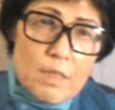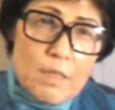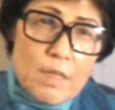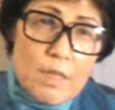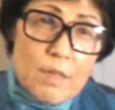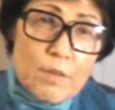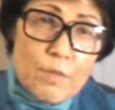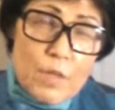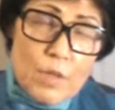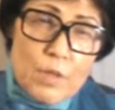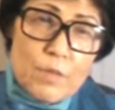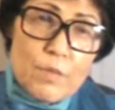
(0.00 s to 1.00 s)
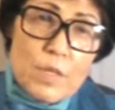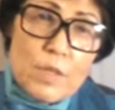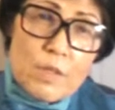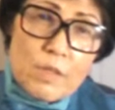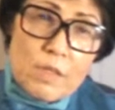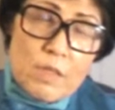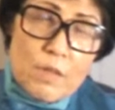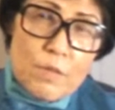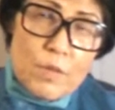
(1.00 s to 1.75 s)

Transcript: like the vagus nerve,